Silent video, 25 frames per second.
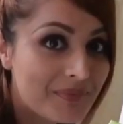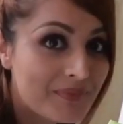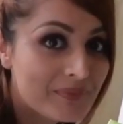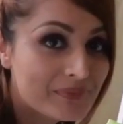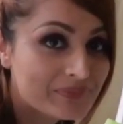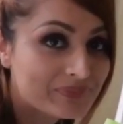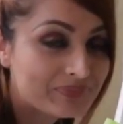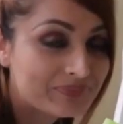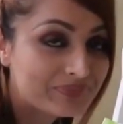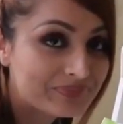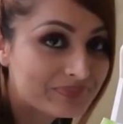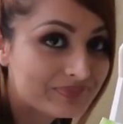If you
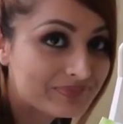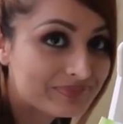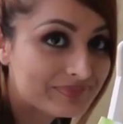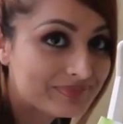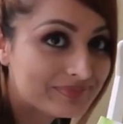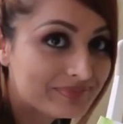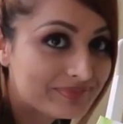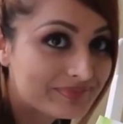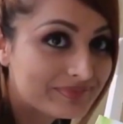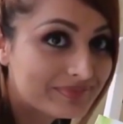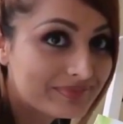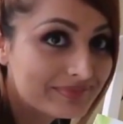want to
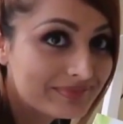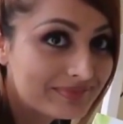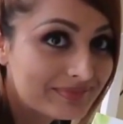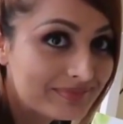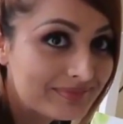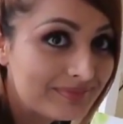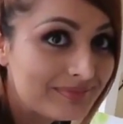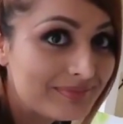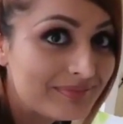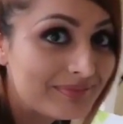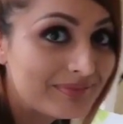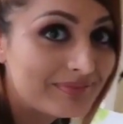send
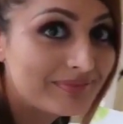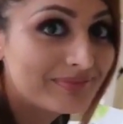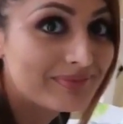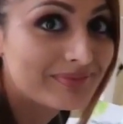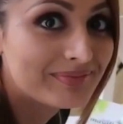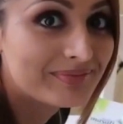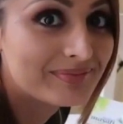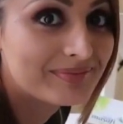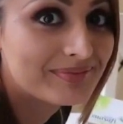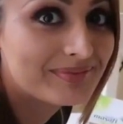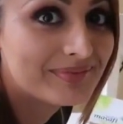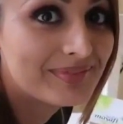anything, bank,
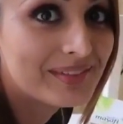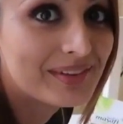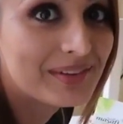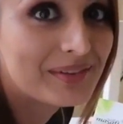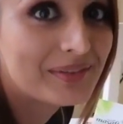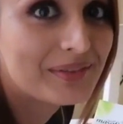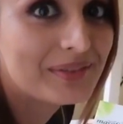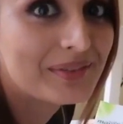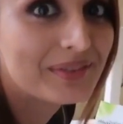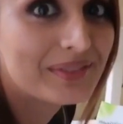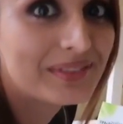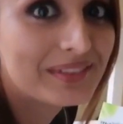send the
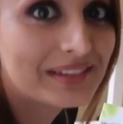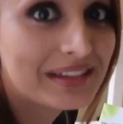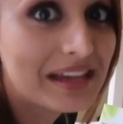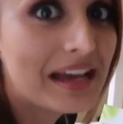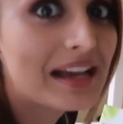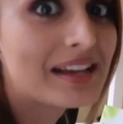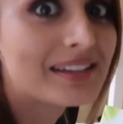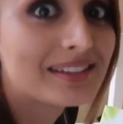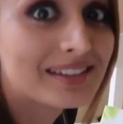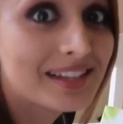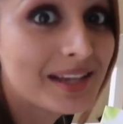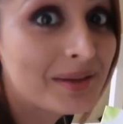cupcakes.
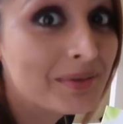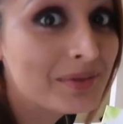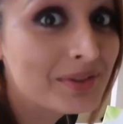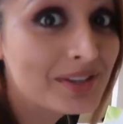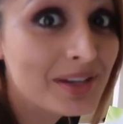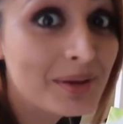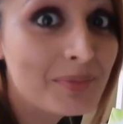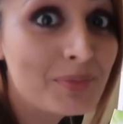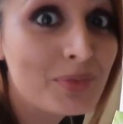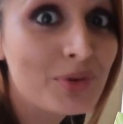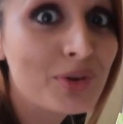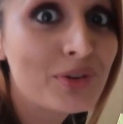Yeah, send
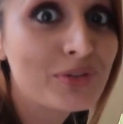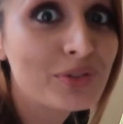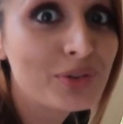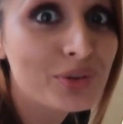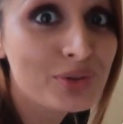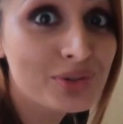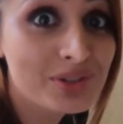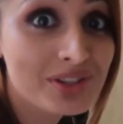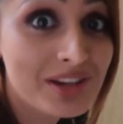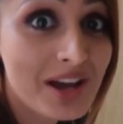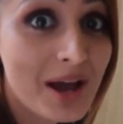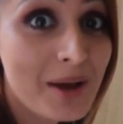some more of
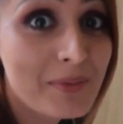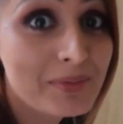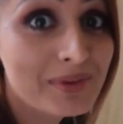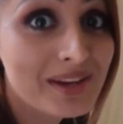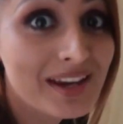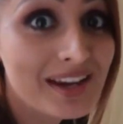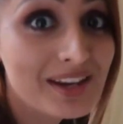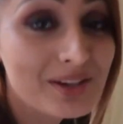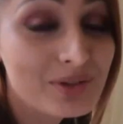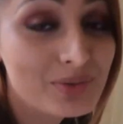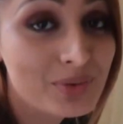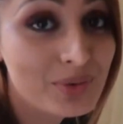those
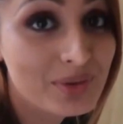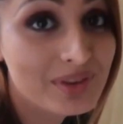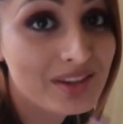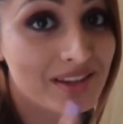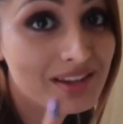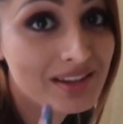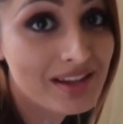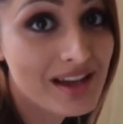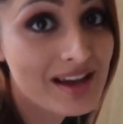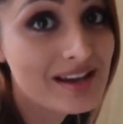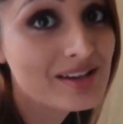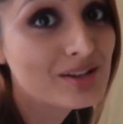cupcakes with
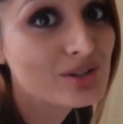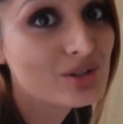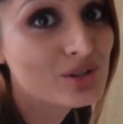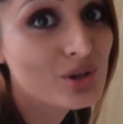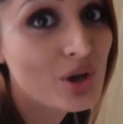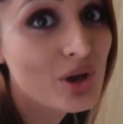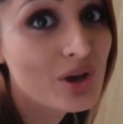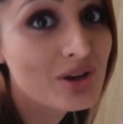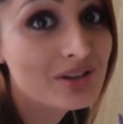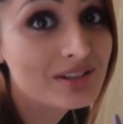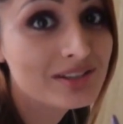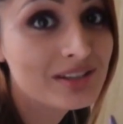the nice
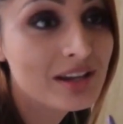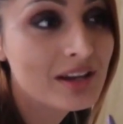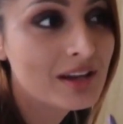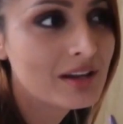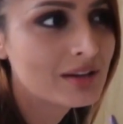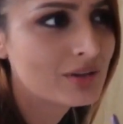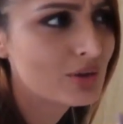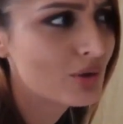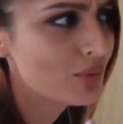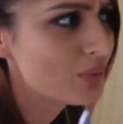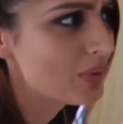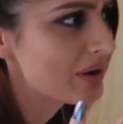sauce.
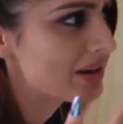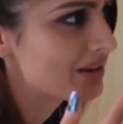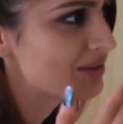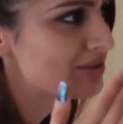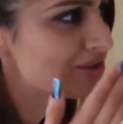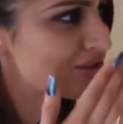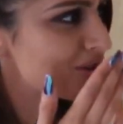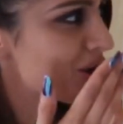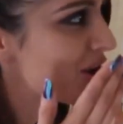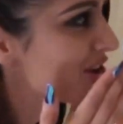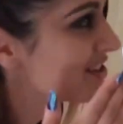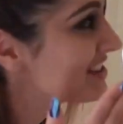No, wait.
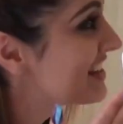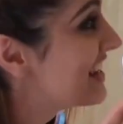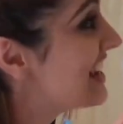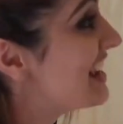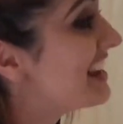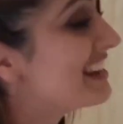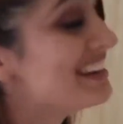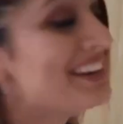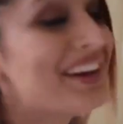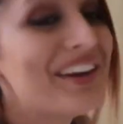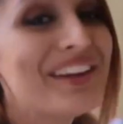Sauce?